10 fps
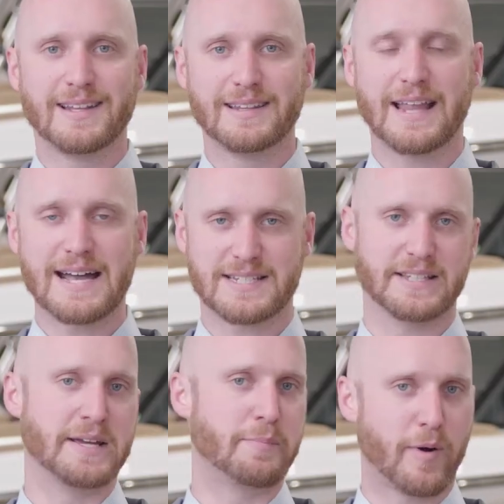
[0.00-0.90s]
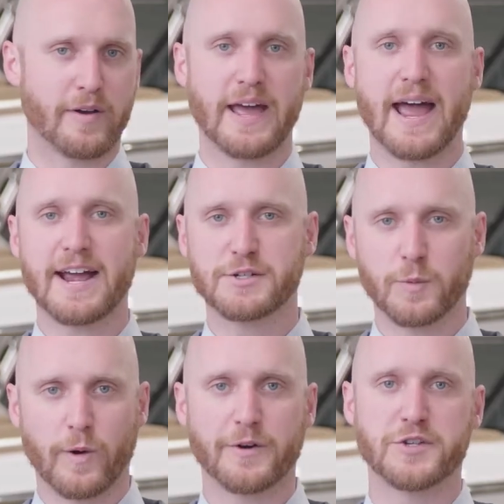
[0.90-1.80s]
Lastly, part of the
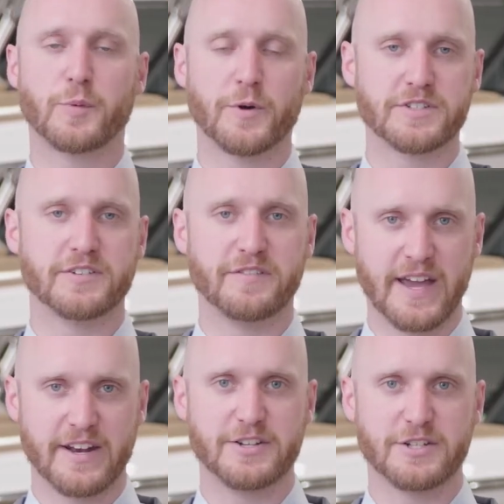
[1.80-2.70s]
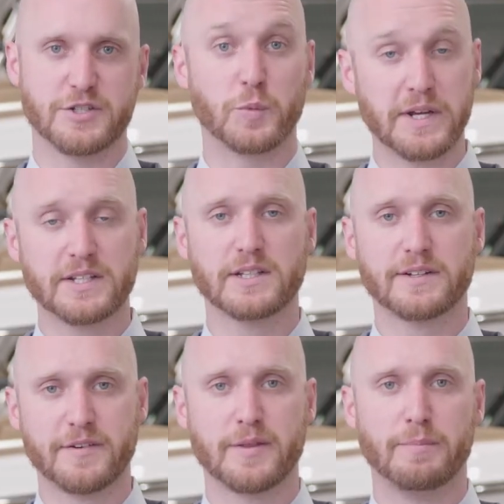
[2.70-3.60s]
Action Water Sports advantage is we
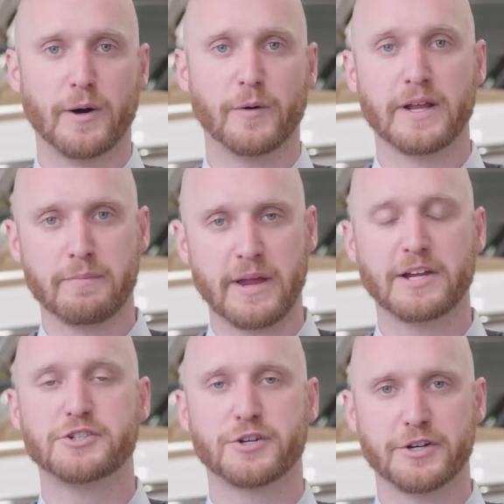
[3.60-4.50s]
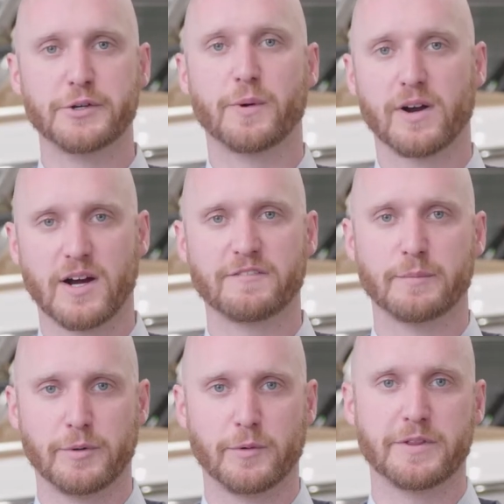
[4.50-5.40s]
deliver the boat and make sure you are
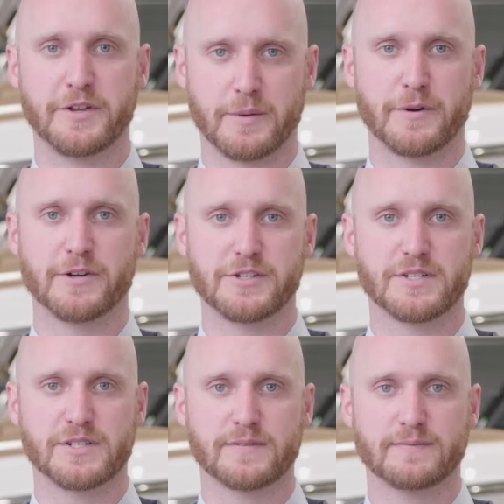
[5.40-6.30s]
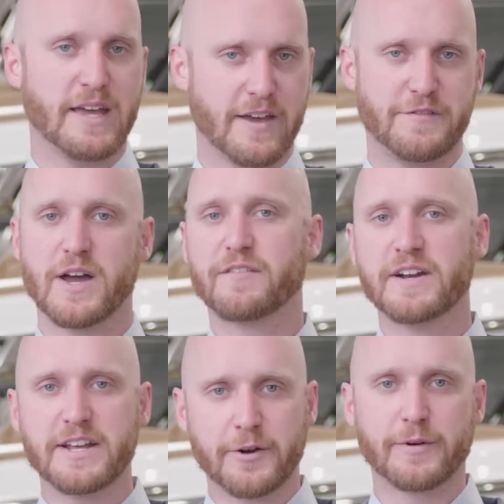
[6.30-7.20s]
comfortable with your purchase. If you ever
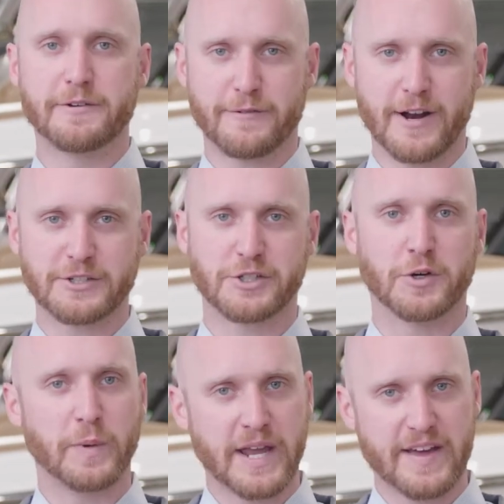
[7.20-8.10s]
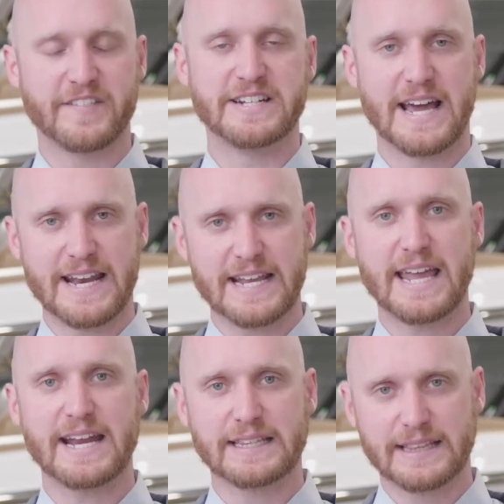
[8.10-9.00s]
need a refresher, we have a
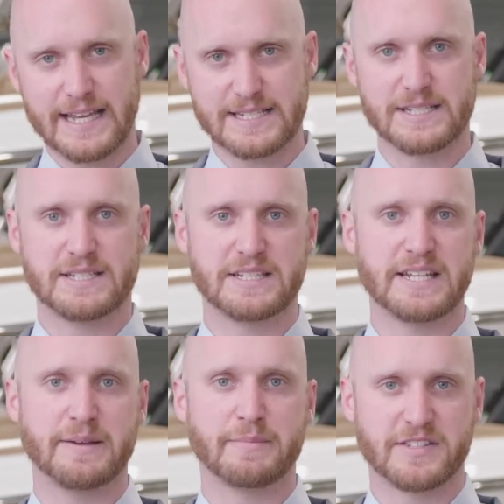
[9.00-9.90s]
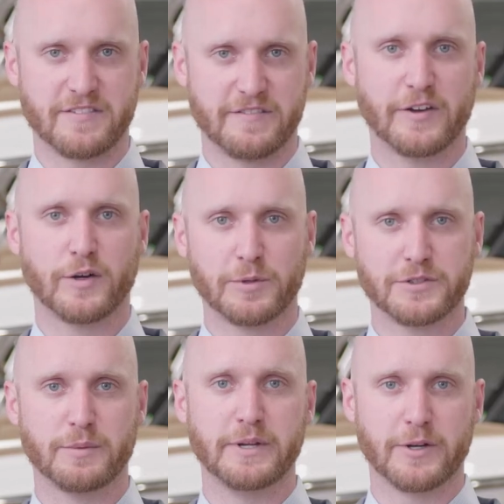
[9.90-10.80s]
dedicated lessons team that's available
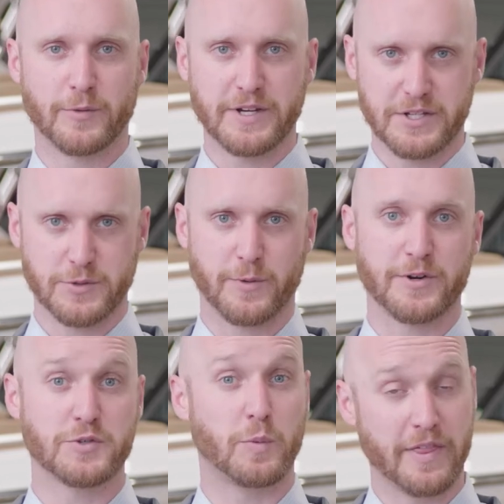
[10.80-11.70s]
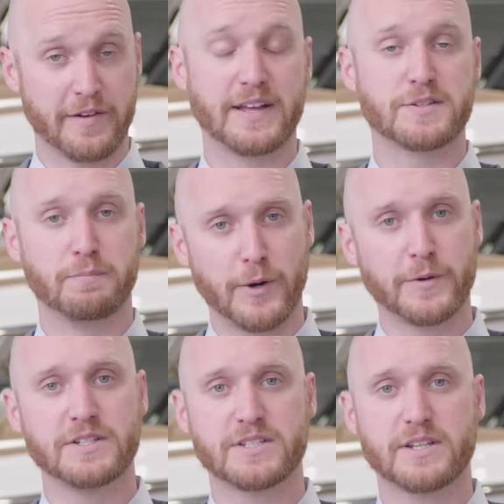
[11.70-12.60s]
to be a resource, whether that's
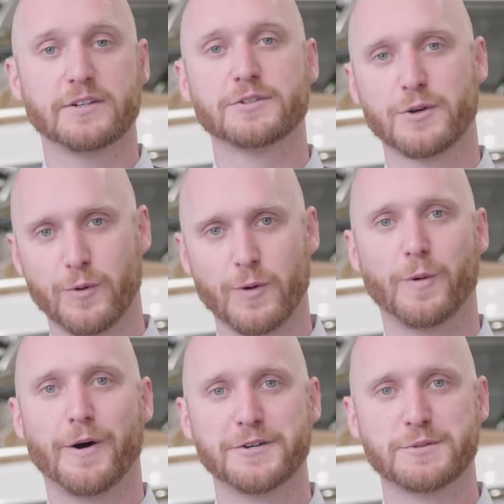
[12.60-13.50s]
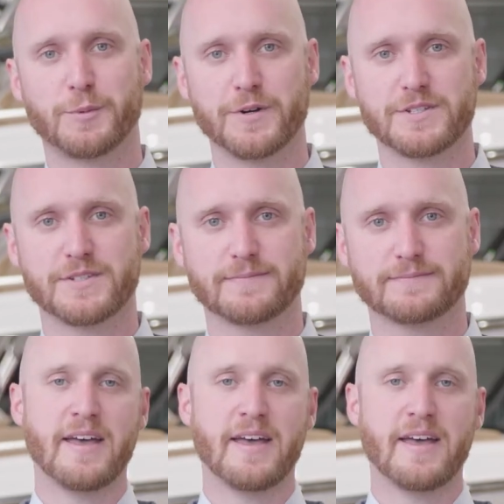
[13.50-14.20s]
boating skills or water sports.